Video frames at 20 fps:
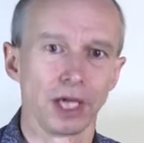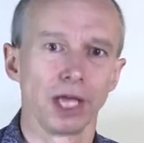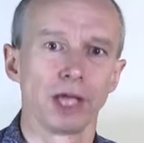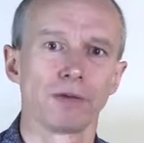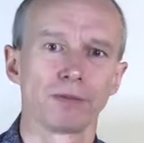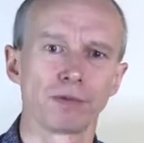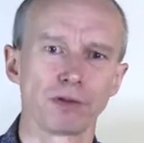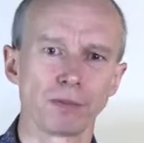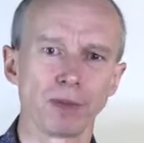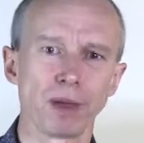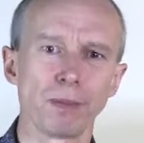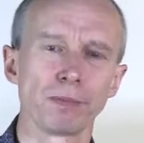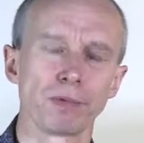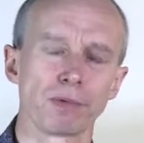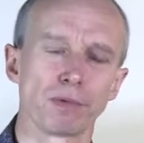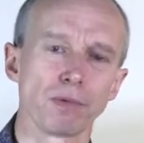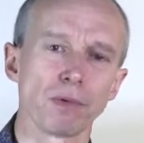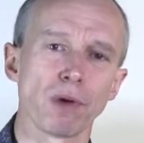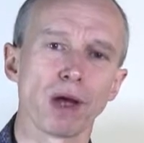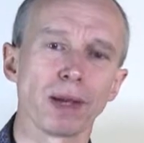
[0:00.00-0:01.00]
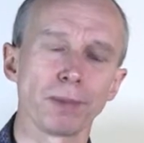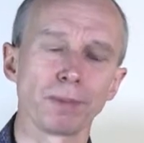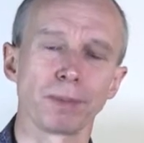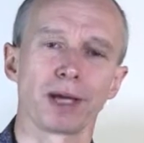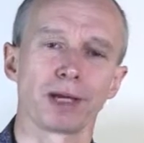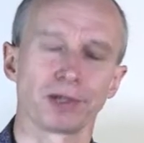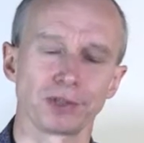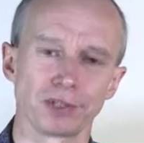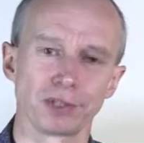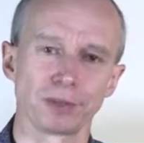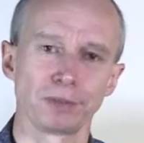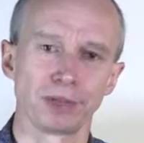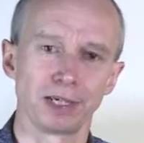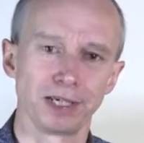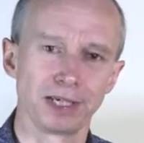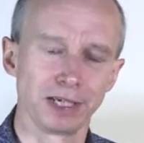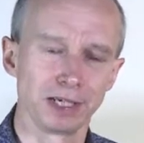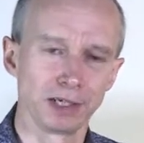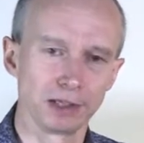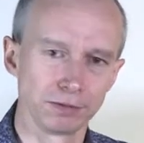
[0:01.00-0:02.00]
If you remember right back to the
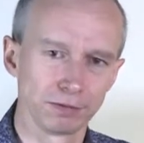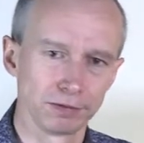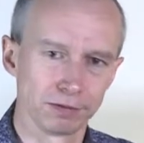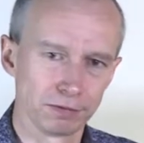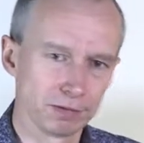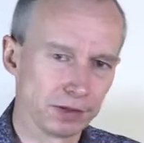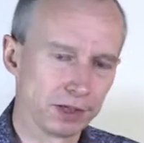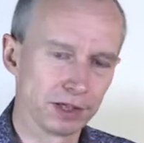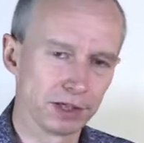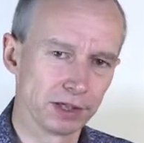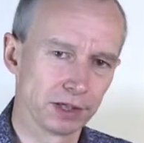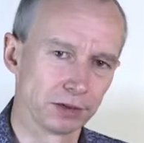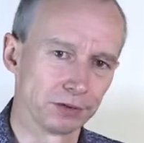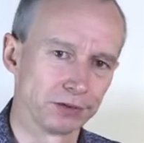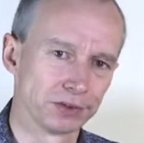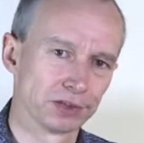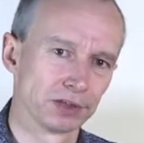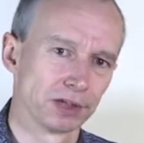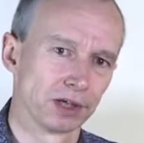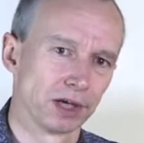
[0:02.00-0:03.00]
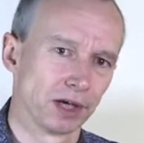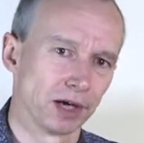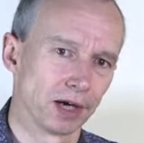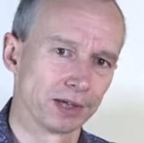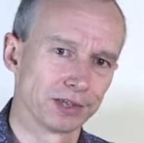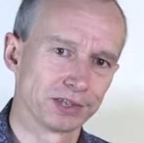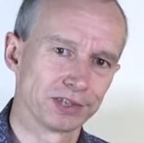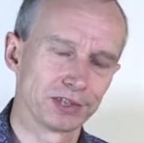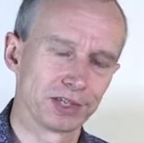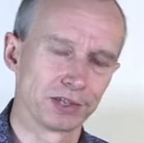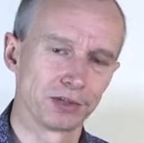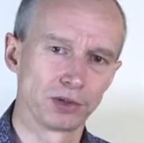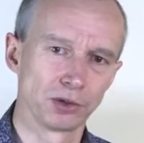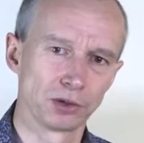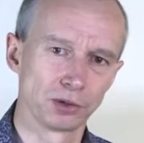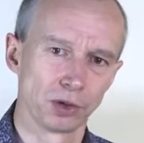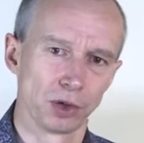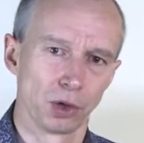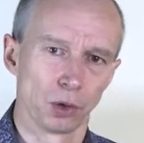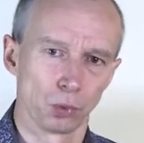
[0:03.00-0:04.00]
beginning of the videos, I said
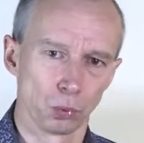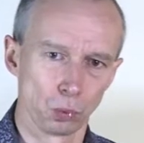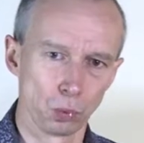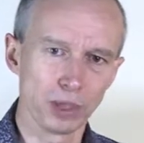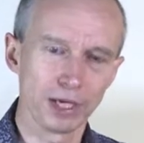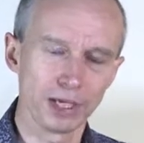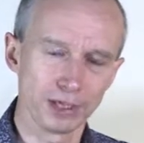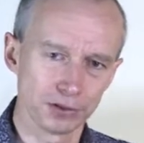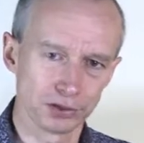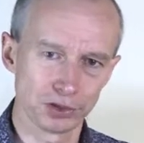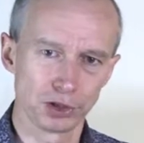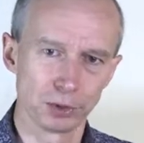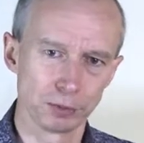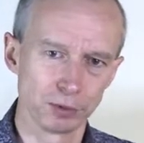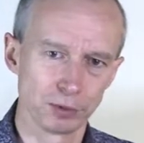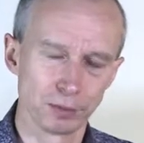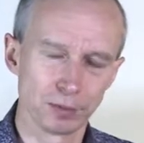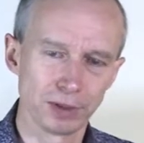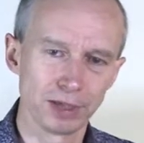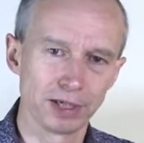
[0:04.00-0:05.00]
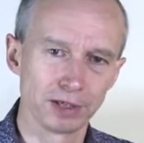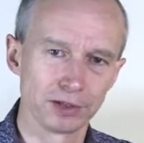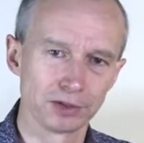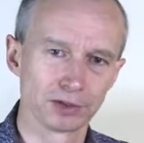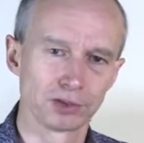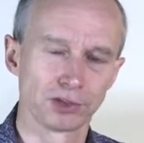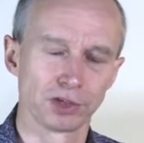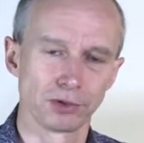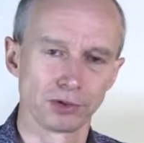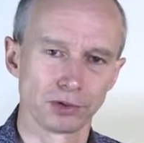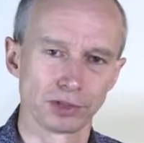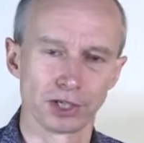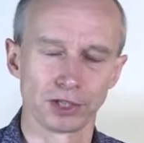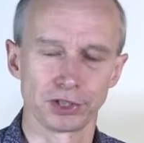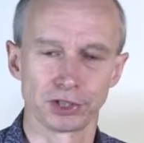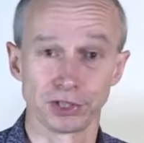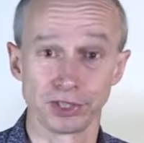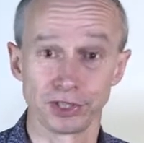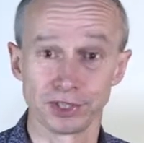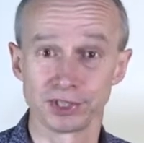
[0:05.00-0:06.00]
that we as human beings don't
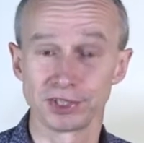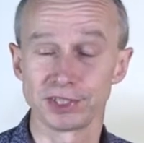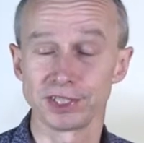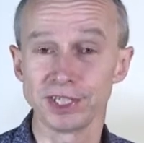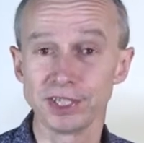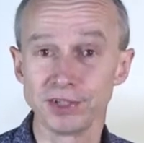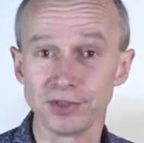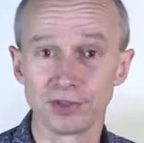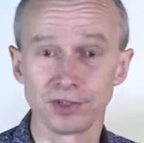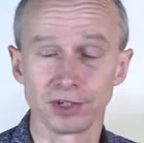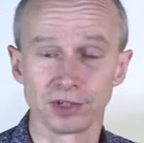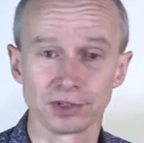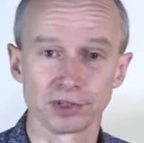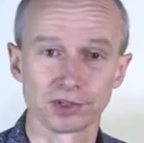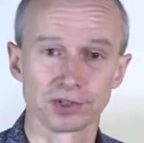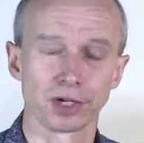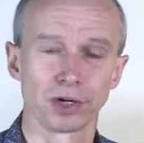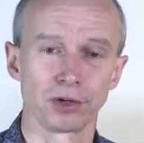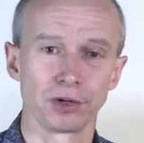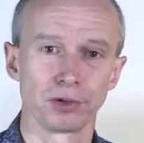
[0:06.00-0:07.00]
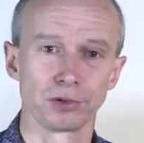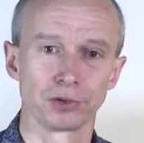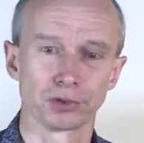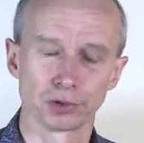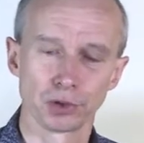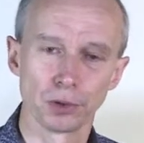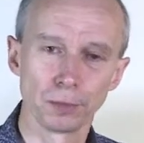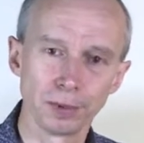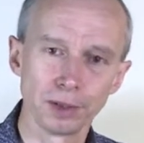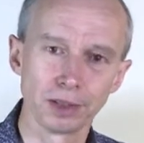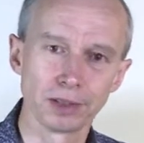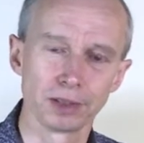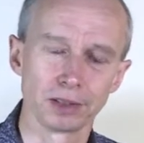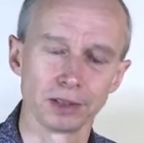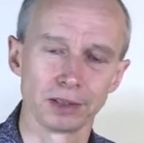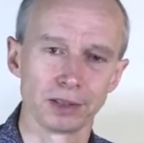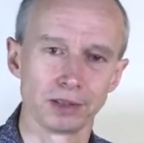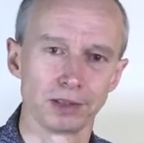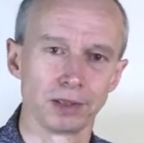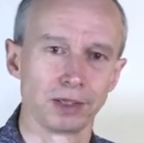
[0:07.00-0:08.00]
actually see things
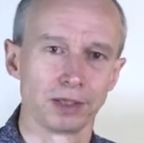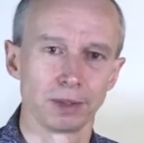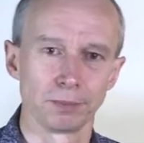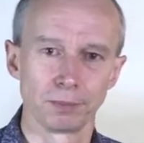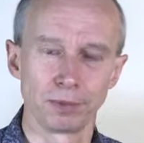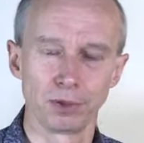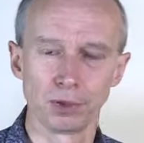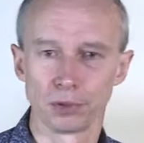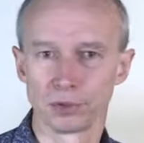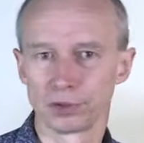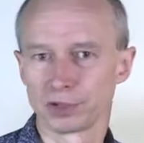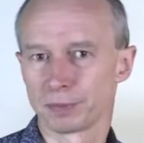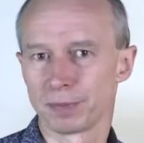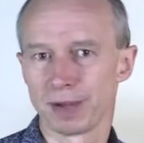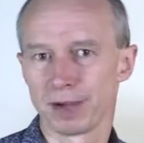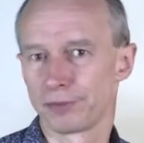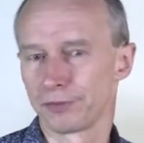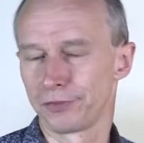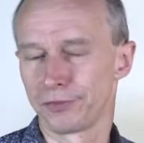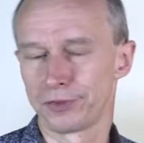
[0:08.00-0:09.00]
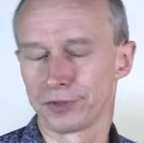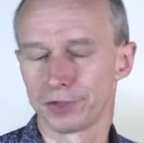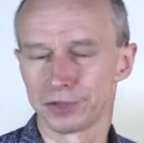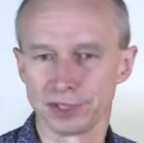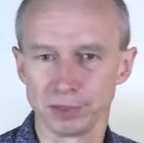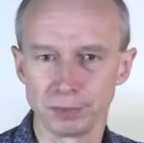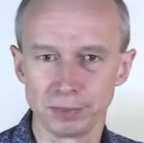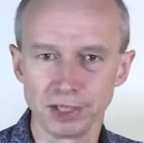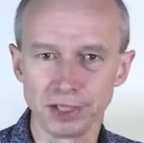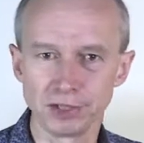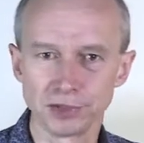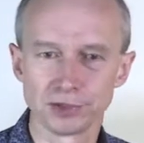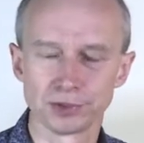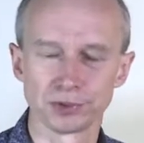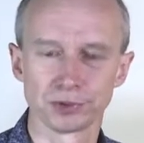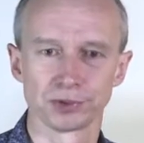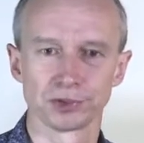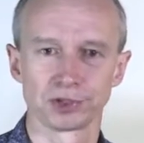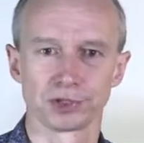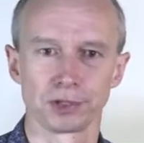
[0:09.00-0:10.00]
stereoscopically beyond about 30 meters
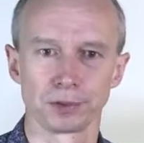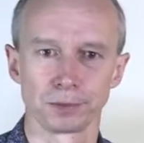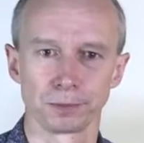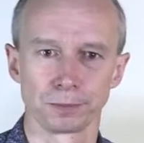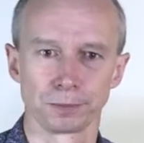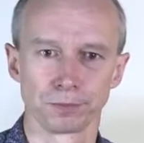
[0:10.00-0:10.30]
or so.